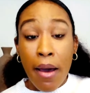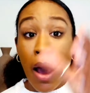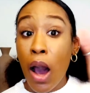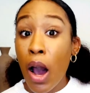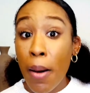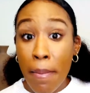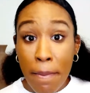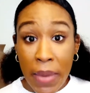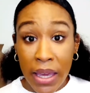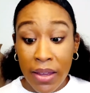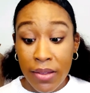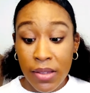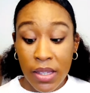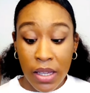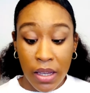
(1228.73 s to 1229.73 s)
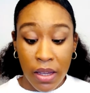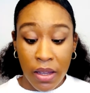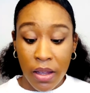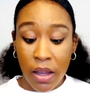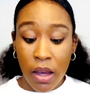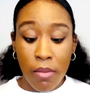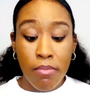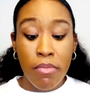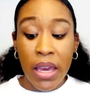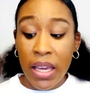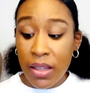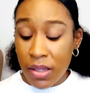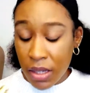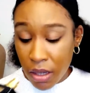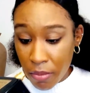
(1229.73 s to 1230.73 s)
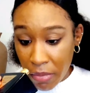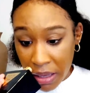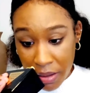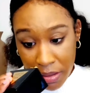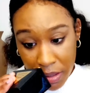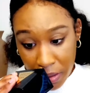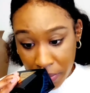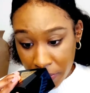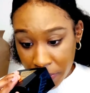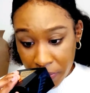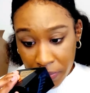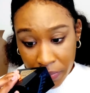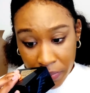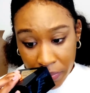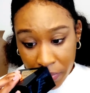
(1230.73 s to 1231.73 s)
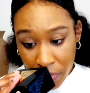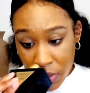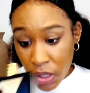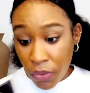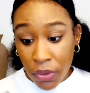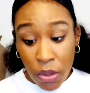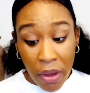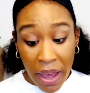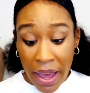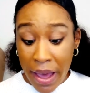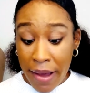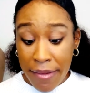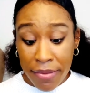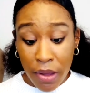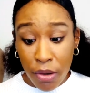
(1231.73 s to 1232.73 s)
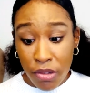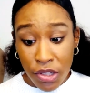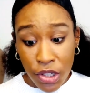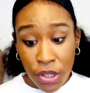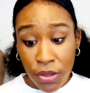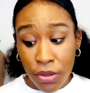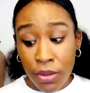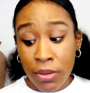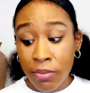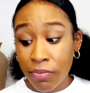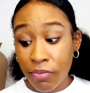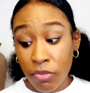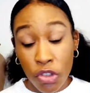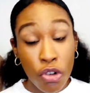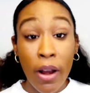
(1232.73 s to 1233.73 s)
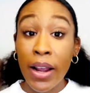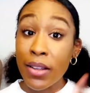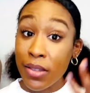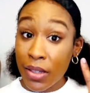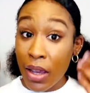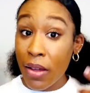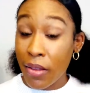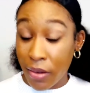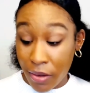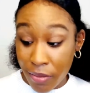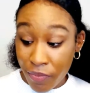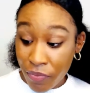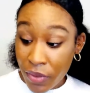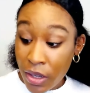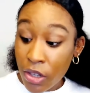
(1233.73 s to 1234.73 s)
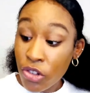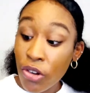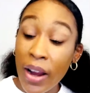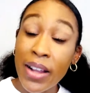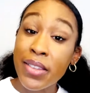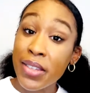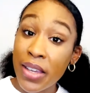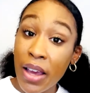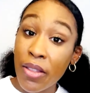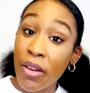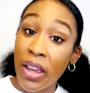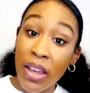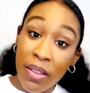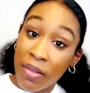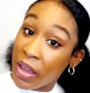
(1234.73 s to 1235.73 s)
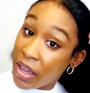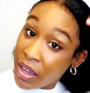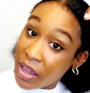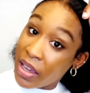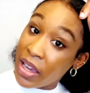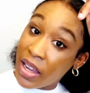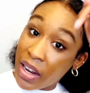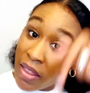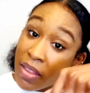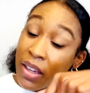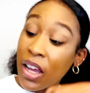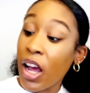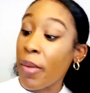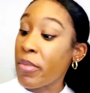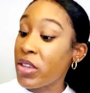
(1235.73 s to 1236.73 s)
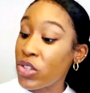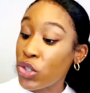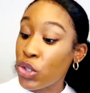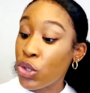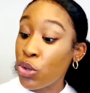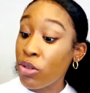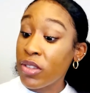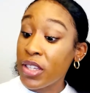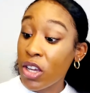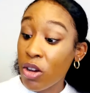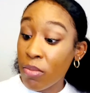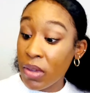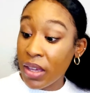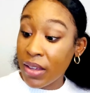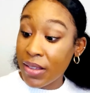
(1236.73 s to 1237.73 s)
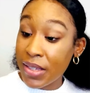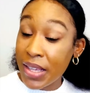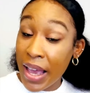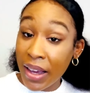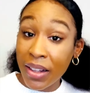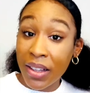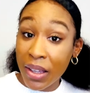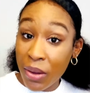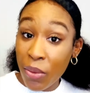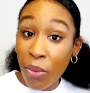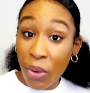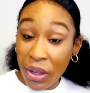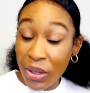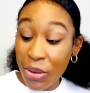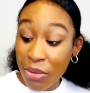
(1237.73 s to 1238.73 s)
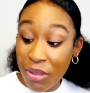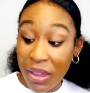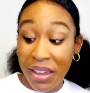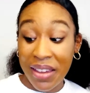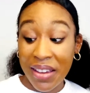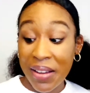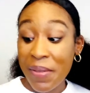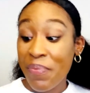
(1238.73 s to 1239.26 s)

Amazing, amazing, amazing. So if you have those two, try it together. Try it together, and in the comments, you tell me exactly what you think.